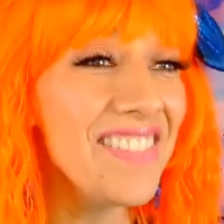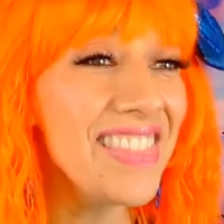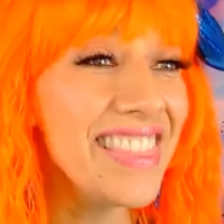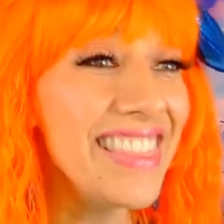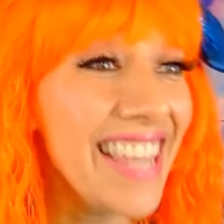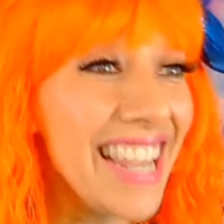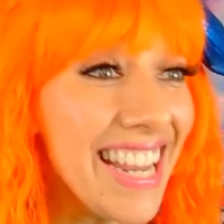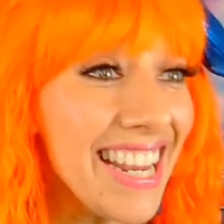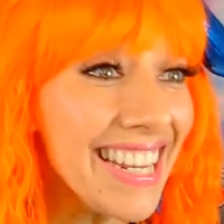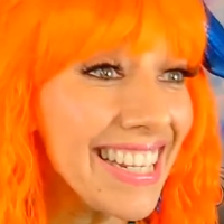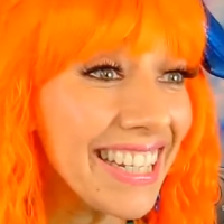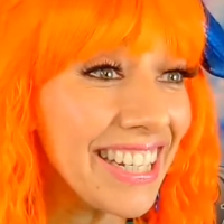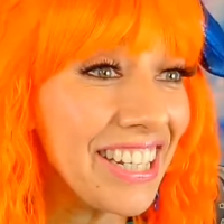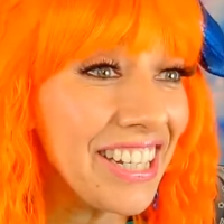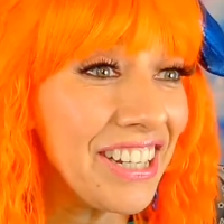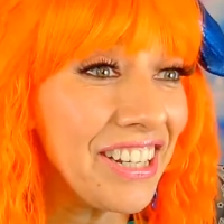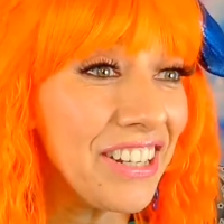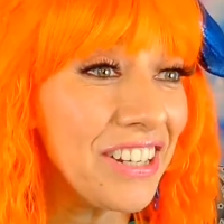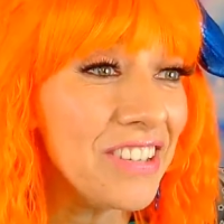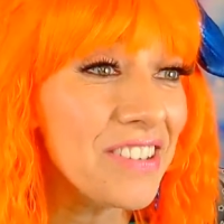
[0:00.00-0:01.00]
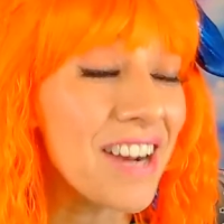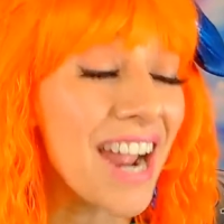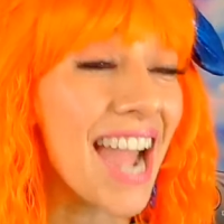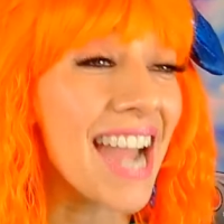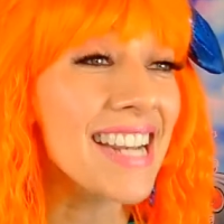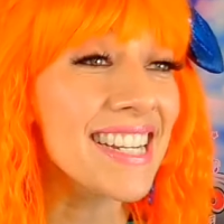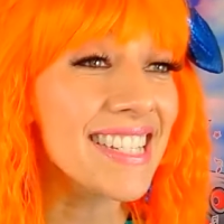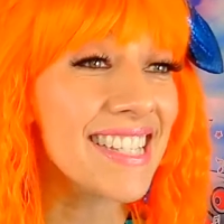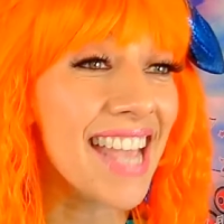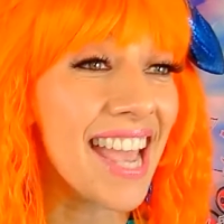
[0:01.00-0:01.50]
Thank you
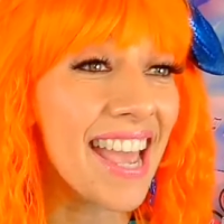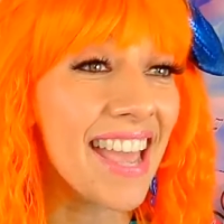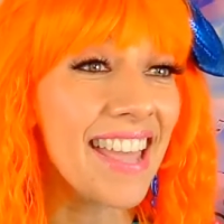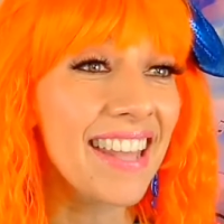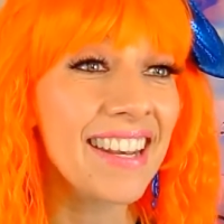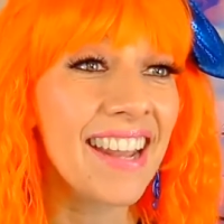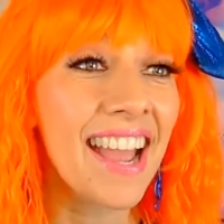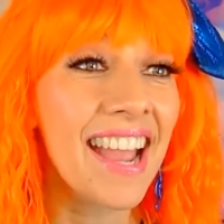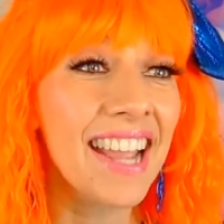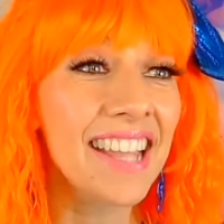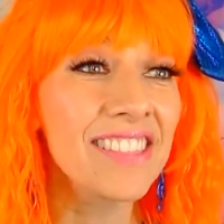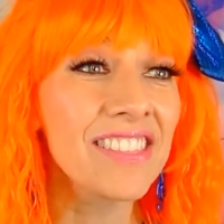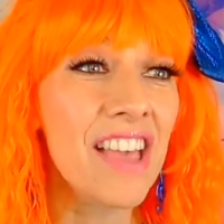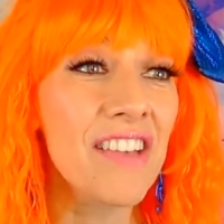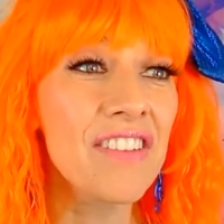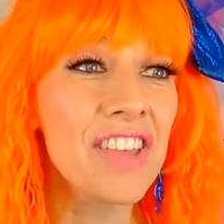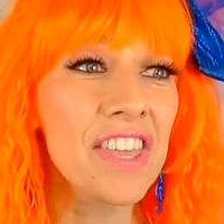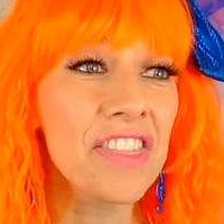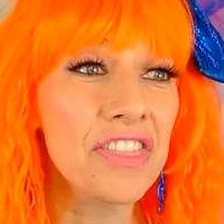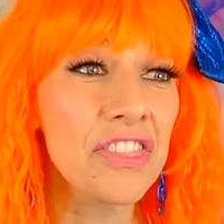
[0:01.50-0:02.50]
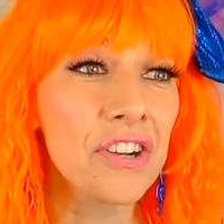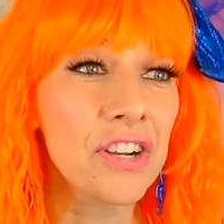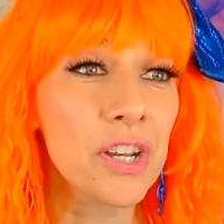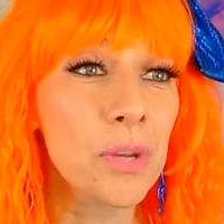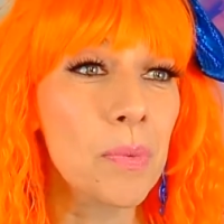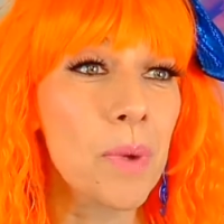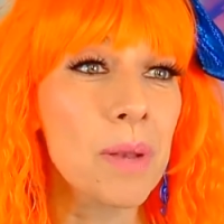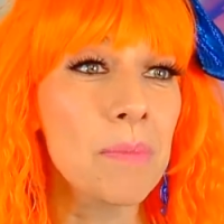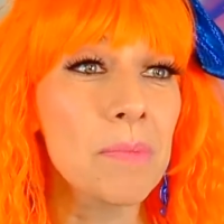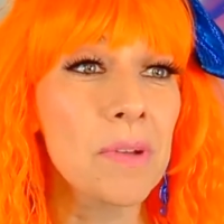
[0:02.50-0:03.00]
at 10. I love it. And
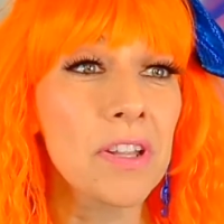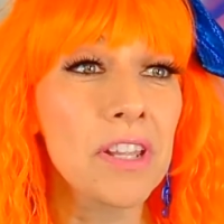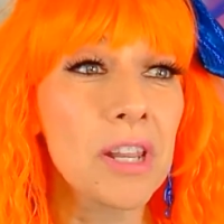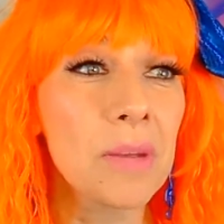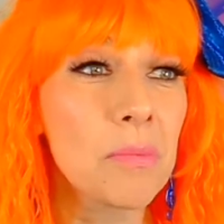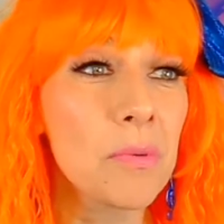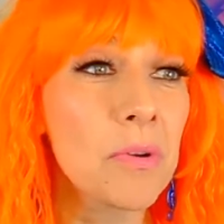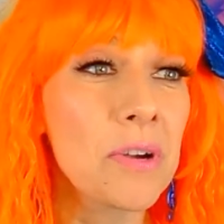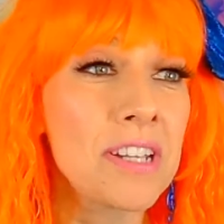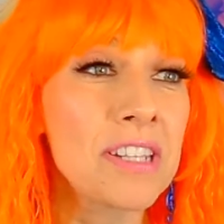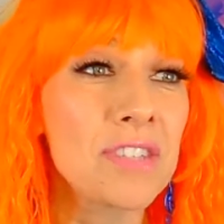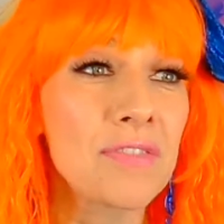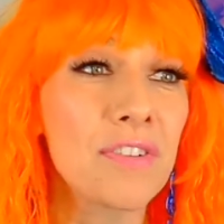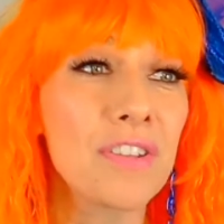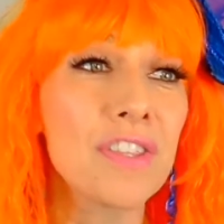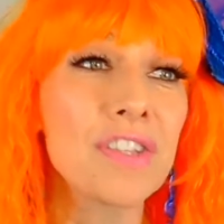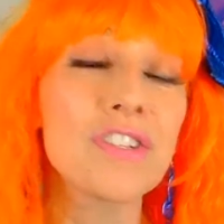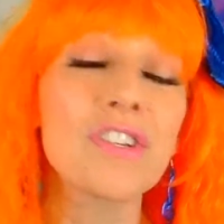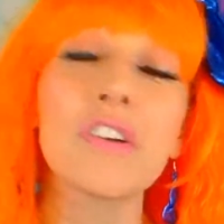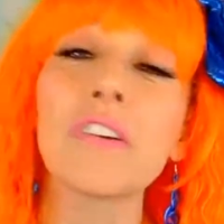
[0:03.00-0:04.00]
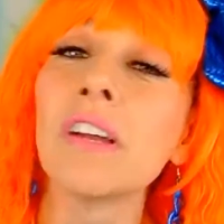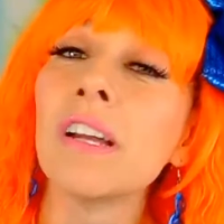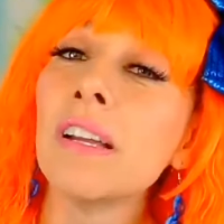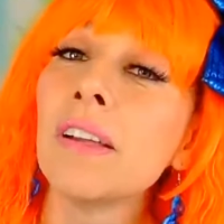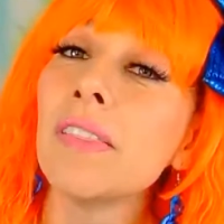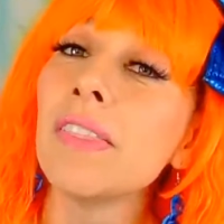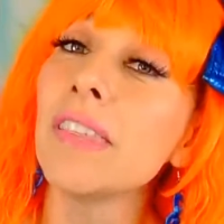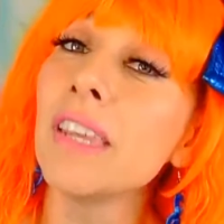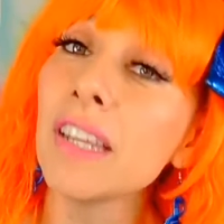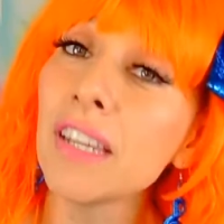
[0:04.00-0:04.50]
31 billion points for the joke.
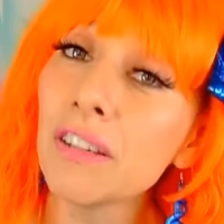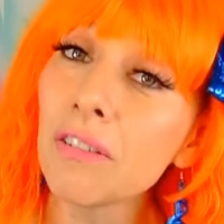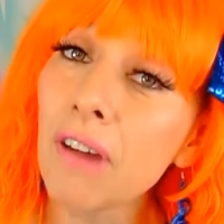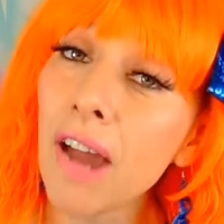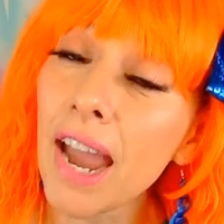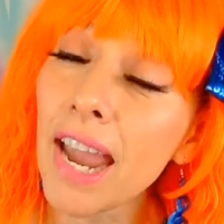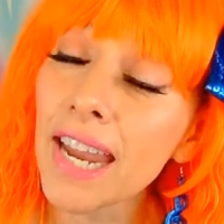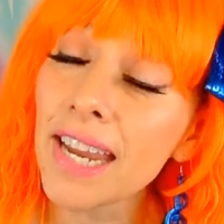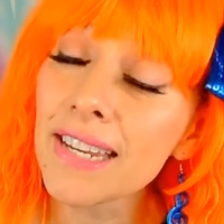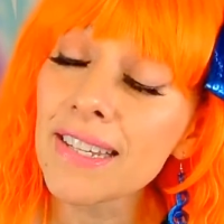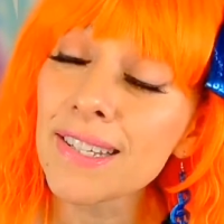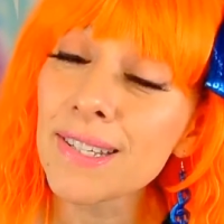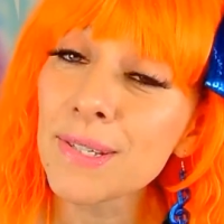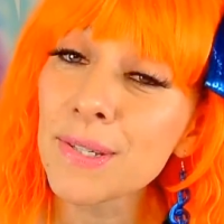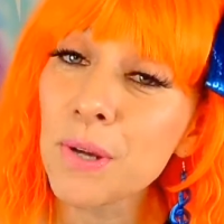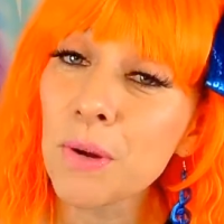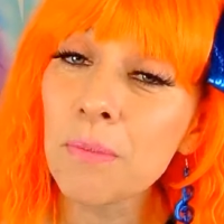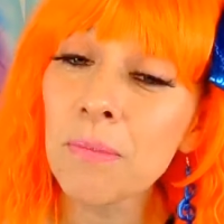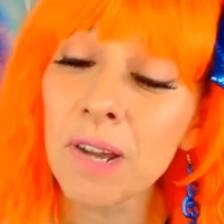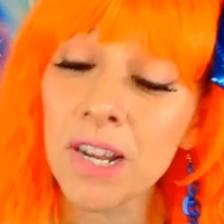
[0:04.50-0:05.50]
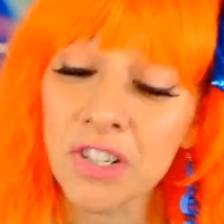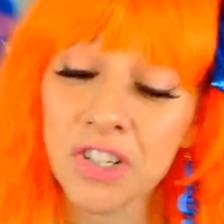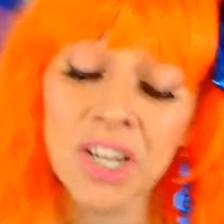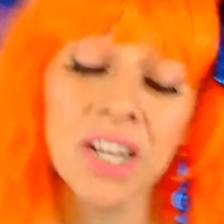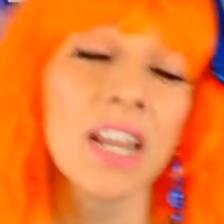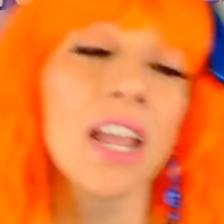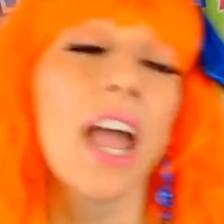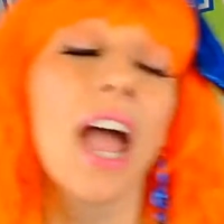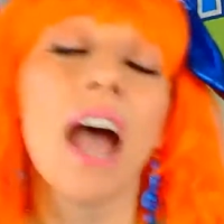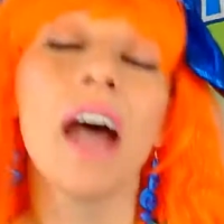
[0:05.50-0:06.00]
Thank you guys so much.
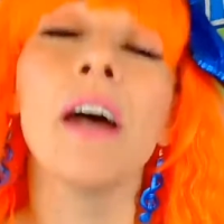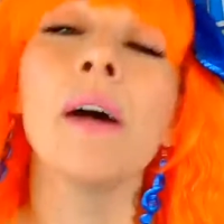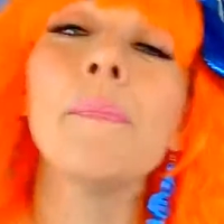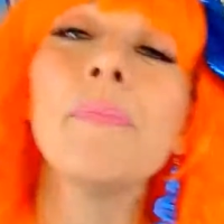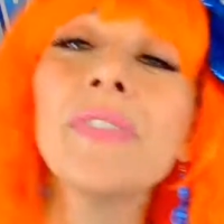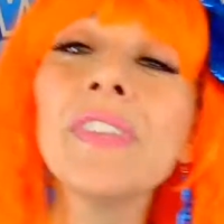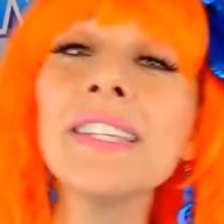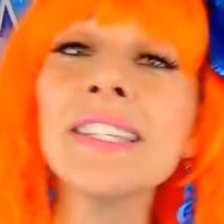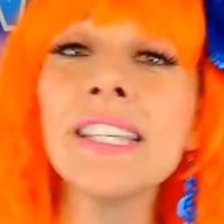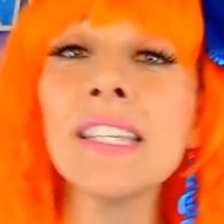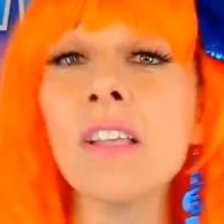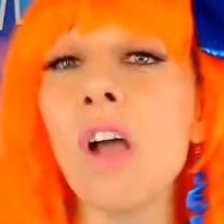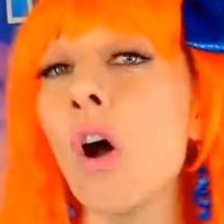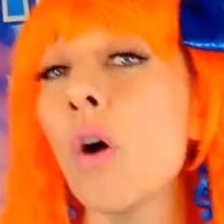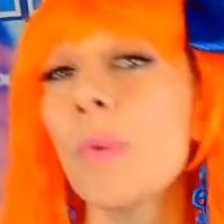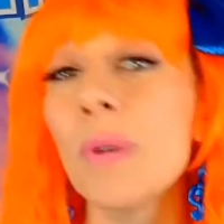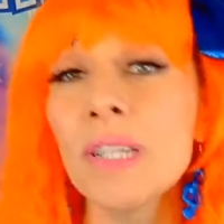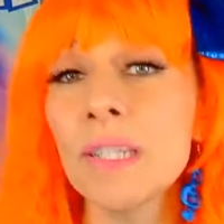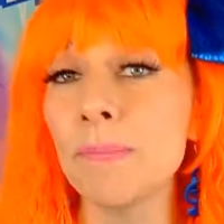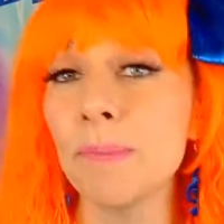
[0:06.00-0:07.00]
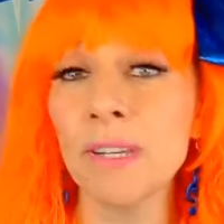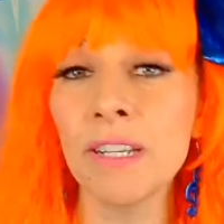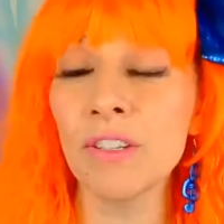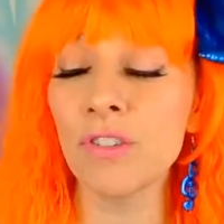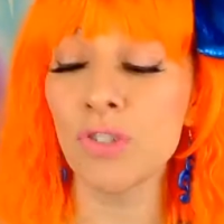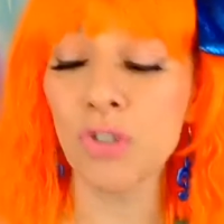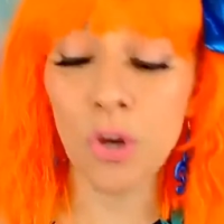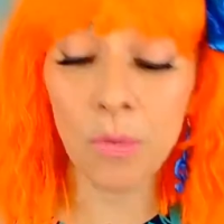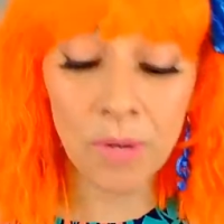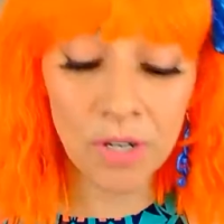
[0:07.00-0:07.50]
This has always been
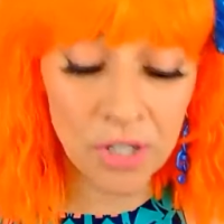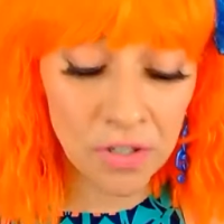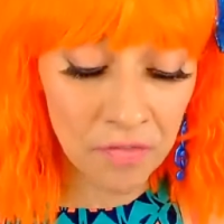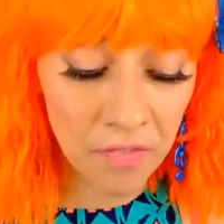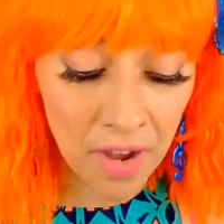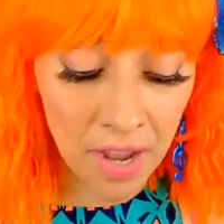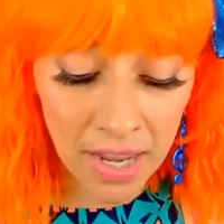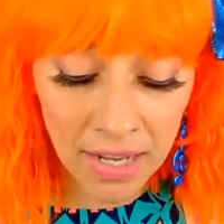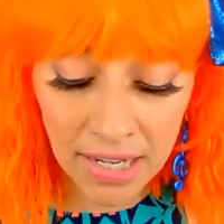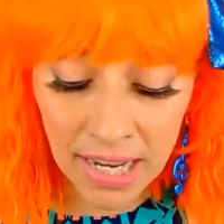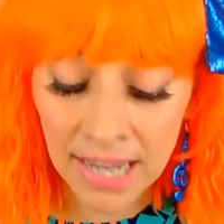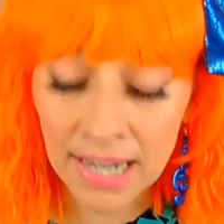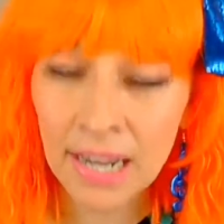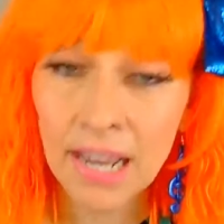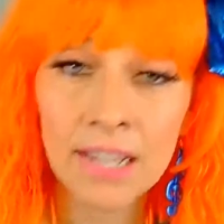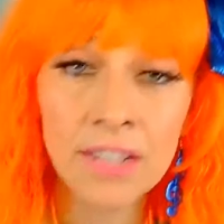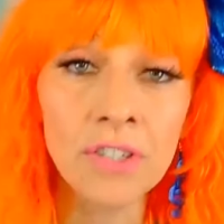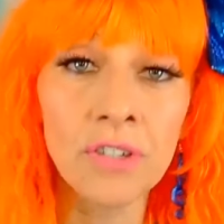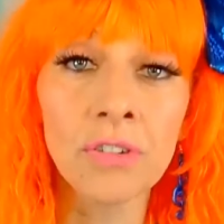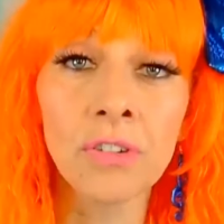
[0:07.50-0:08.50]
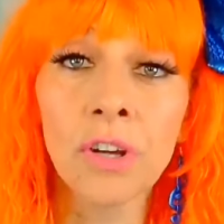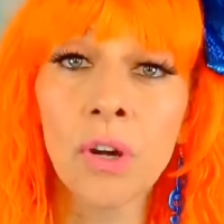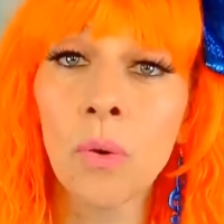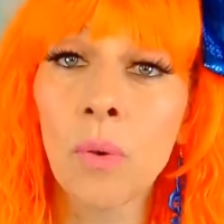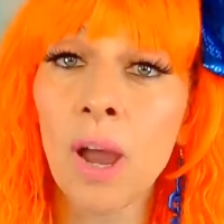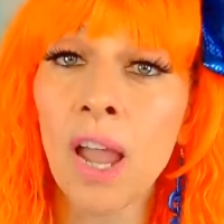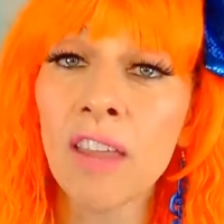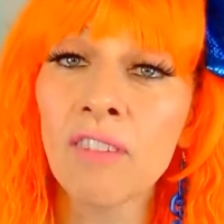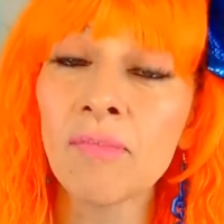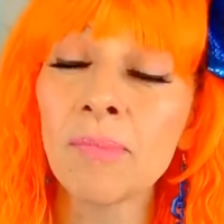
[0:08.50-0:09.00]
so much fun, and as you know,
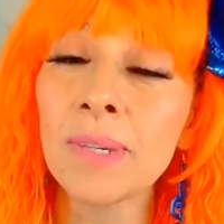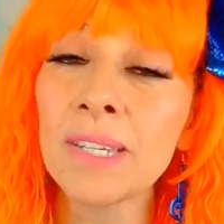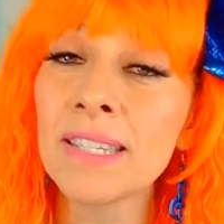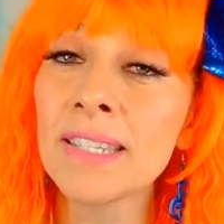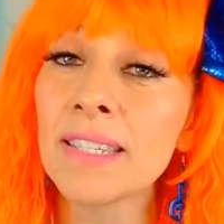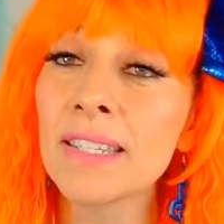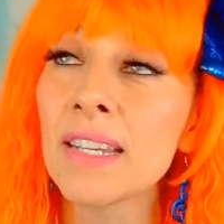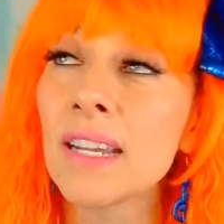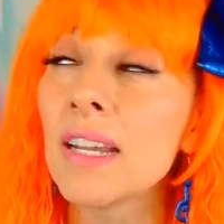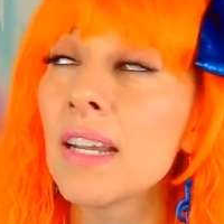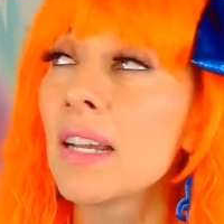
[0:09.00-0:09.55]
I've missed